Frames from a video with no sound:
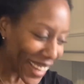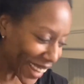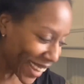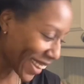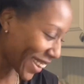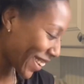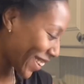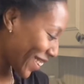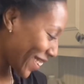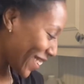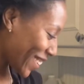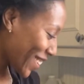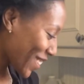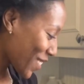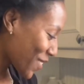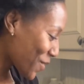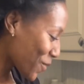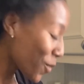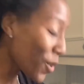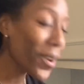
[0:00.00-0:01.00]

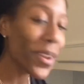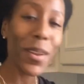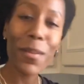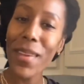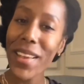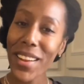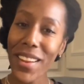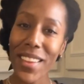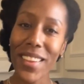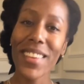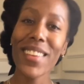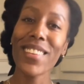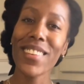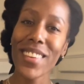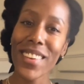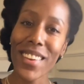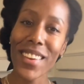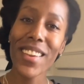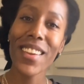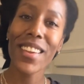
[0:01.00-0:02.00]
And we're gonna make the
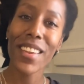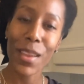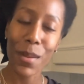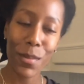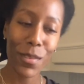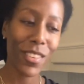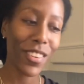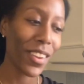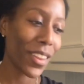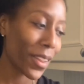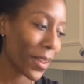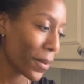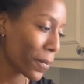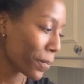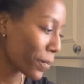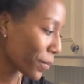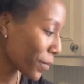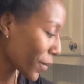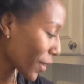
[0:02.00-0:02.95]
easy kimchi